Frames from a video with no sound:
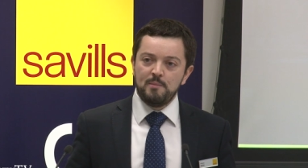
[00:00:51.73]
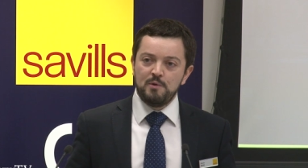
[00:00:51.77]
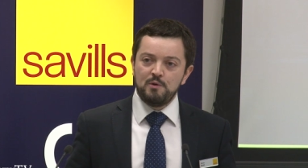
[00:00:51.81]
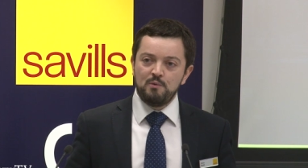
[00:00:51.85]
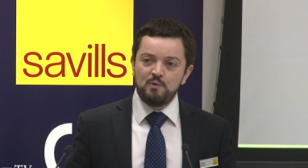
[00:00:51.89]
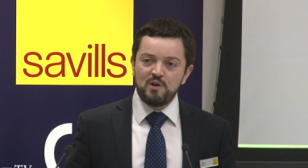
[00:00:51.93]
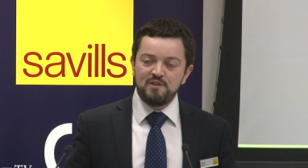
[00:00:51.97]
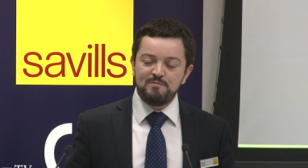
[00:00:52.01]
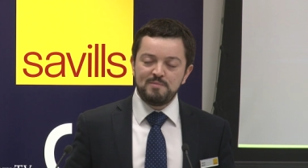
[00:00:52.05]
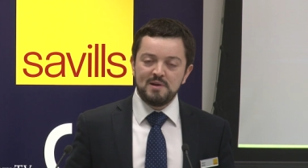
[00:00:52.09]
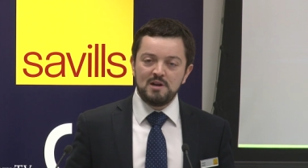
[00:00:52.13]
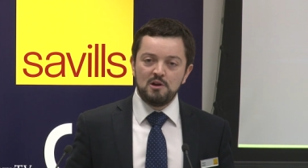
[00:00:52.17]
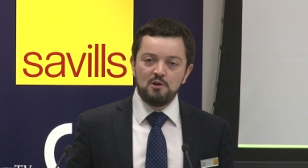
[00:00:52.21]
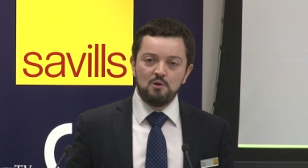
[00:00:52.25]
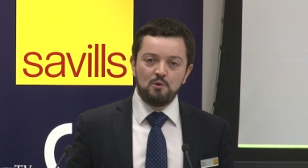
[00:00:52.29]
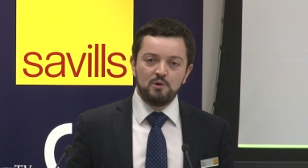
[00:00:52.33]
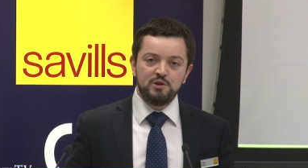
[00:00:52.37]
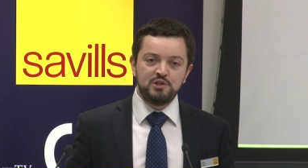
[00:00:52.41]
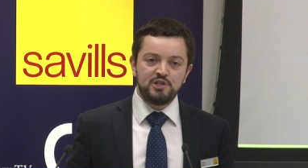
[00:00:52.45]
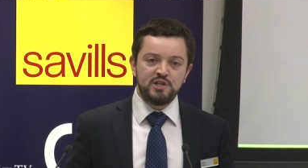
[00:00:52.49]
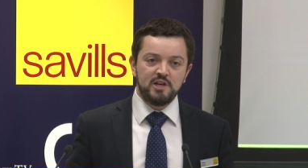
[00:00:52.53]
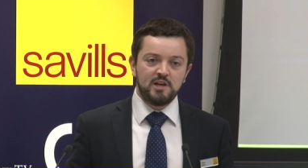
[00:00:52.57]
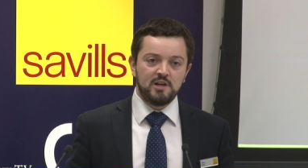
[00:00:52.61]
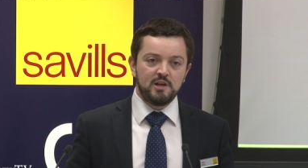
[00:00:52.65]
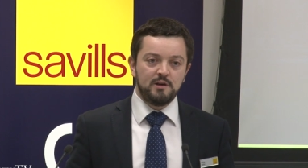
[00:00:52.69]
we've been
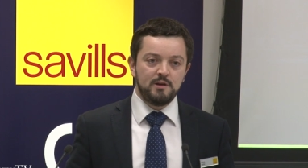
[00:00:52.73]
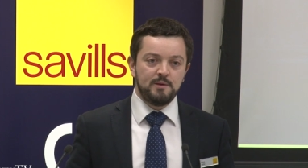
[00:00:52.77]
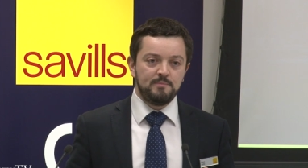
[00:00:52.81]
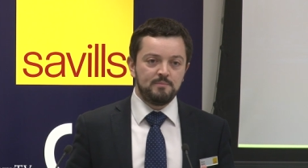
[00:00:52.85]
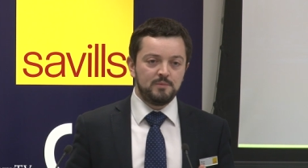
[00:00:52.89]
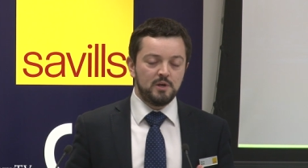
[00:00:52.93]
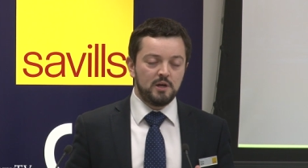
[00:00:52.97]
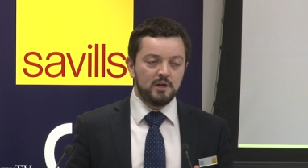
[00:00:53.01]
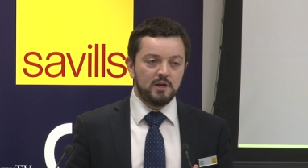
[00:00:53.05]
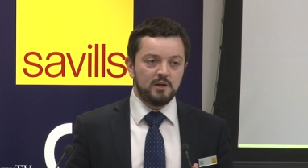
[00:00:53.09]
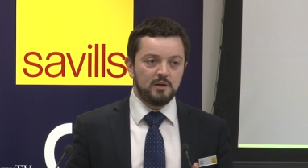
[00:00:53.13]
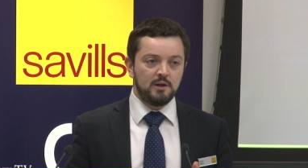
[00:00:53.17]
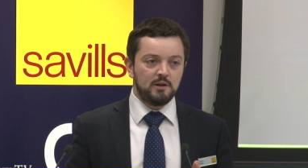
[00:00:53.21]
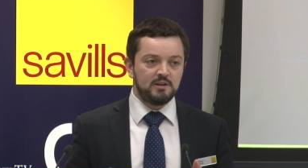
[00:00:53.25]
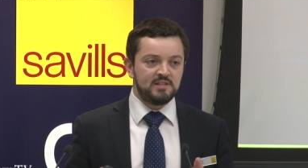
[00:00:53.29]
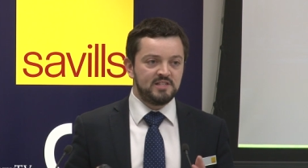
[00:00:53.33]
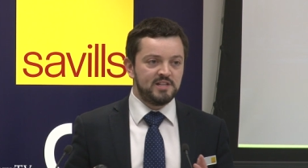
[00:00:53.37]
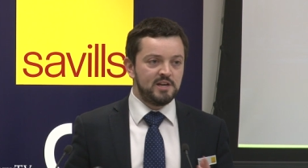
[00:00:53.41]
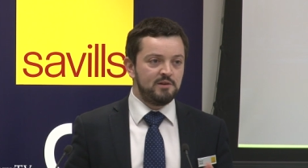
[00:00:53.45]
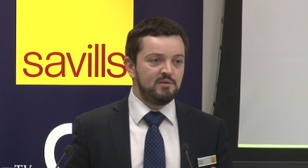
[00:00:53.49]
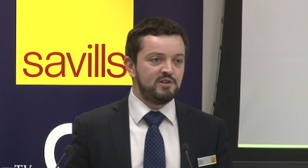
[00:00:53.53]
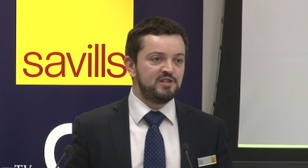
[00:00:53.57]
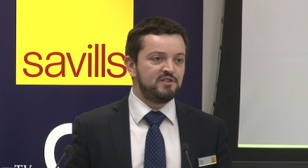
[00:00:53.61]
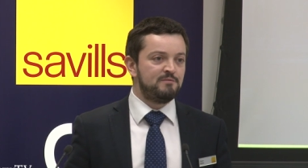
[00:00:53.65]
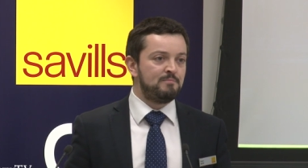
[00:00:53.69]
launching a
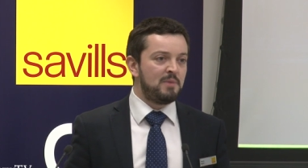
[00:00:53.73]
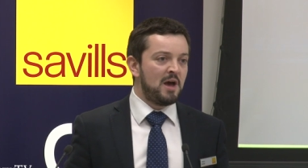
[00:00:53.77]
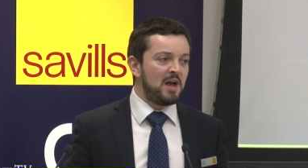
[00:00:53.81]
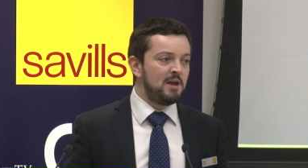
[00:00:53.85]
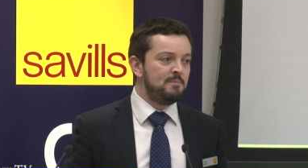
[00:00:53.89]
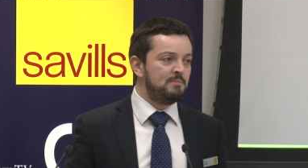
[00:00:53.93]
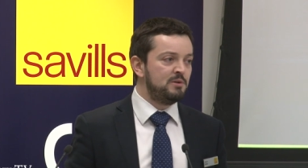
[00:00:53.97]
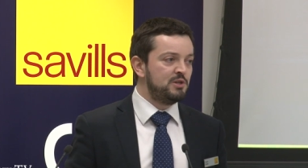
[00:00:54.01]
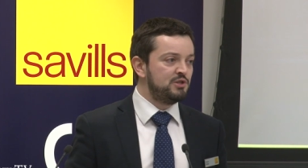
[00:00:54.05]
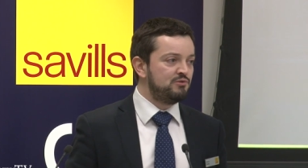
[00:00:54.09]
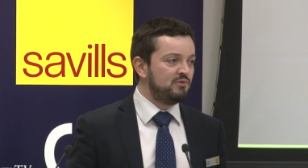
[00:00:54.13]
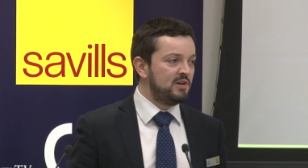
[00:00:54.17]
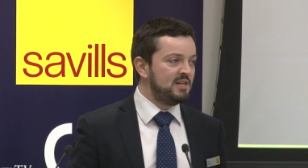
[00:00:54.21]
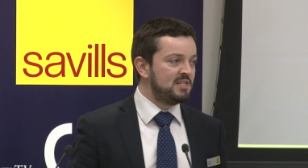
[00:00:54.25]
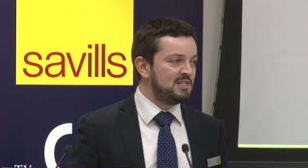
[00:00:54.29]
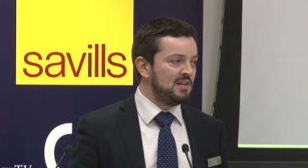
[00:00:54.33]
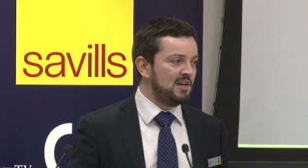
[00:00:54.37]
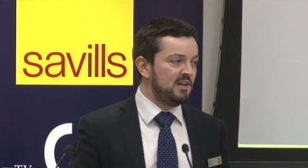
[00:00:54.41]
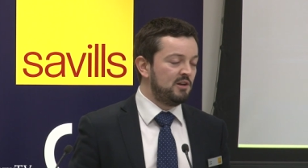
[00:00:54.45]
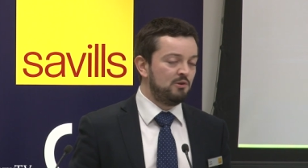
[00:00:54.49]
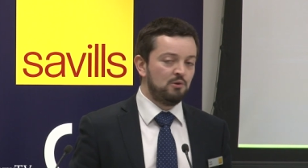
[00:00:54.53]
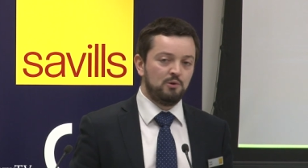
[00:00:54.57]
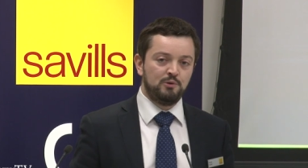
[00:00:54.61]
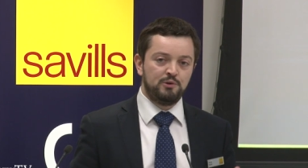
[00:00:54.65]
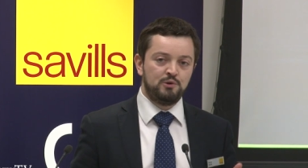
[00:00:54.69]
series of papers
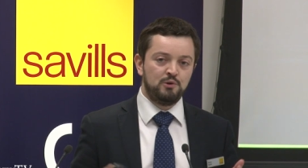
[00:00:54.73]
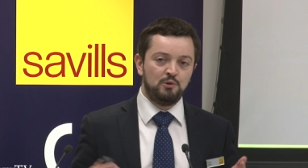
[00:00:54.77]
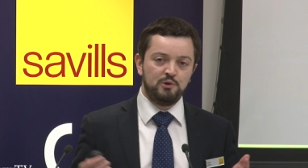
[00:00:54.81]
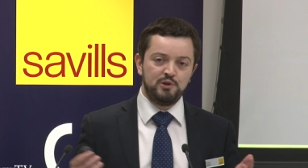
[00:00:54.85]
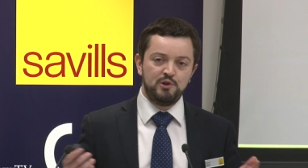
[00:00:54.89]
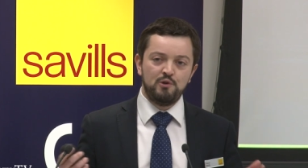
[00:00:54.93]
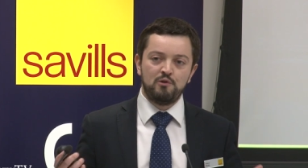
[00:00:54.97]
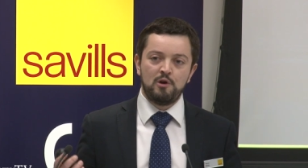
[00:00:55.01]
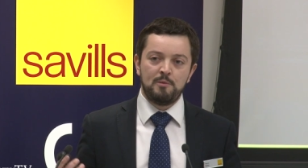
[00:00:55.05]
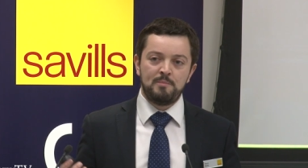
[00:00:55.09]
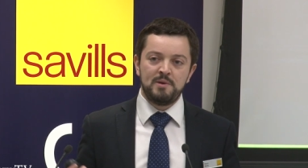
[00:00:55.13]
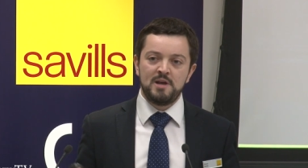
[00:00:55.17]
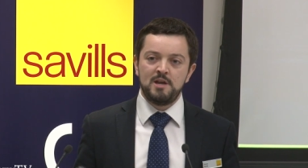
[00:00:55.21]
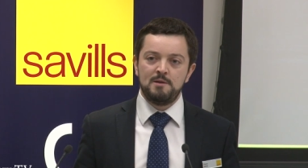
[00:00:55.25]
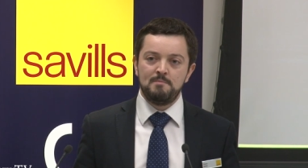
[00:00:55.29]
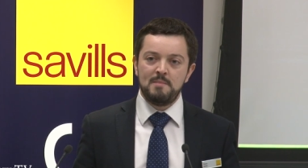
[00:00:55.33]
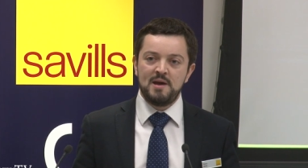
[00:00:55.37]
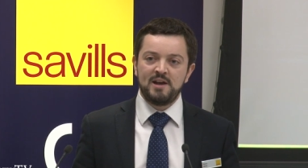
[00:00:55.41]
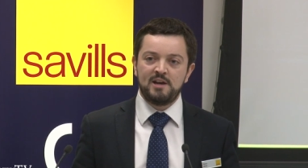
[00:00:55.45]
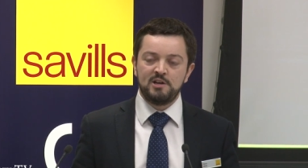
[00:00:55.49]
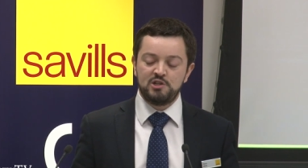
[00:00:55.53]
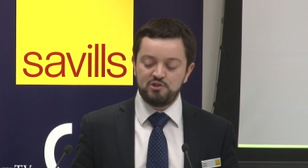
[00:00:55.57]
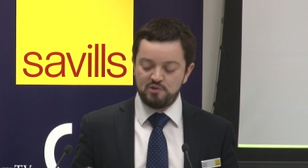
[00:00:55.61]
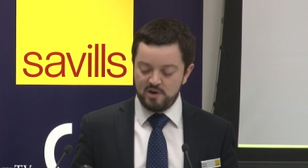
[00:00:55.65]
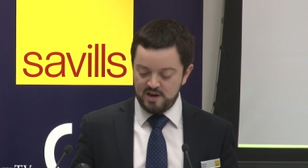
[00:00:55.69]
recently called European
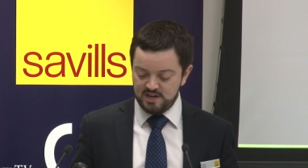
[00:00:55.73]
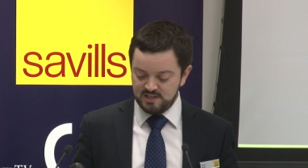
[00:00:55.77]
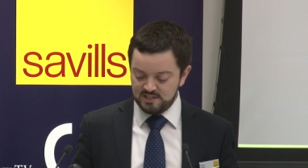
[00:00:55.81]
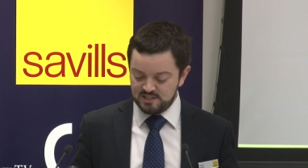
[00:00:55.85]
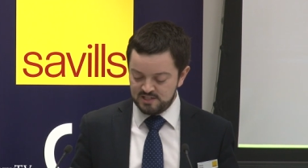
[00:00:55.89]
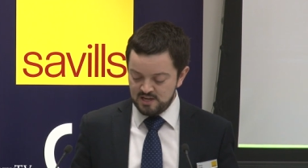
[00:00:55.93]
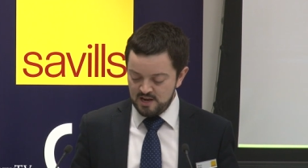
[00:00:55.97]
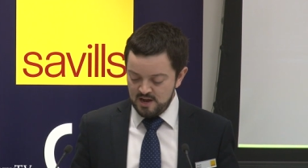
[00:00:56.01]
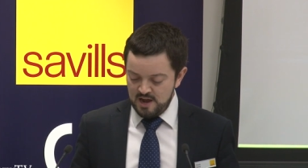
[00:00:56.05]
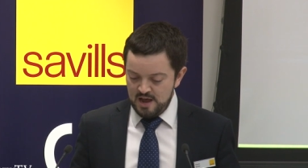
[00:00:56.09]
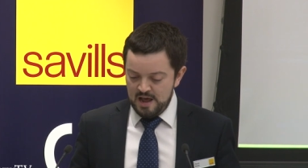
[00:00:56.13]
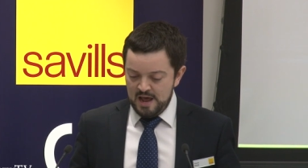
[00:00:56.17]
Megatrends.